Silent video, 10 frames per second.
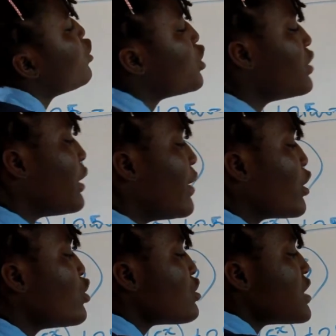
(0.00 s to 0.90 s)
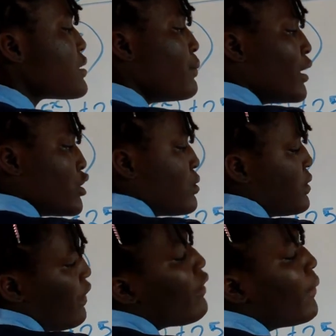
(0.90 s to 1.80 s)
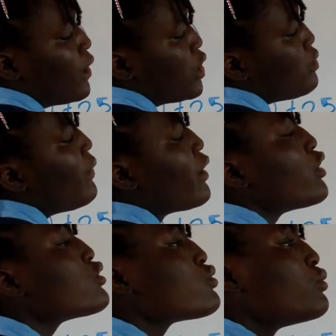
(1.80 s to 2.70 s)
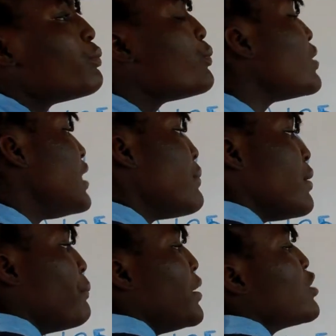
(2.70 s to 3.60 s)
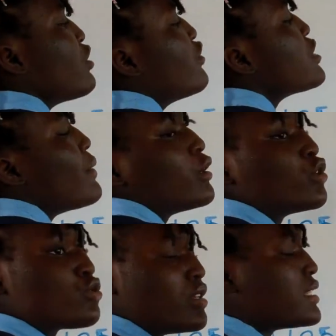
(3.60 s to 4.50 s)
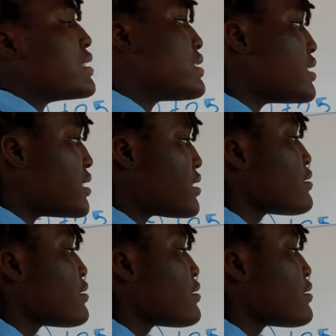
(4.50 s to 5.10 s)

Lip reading: So now we're going to this minus 25 and minus 1, we're going to put them in place of this minus 26.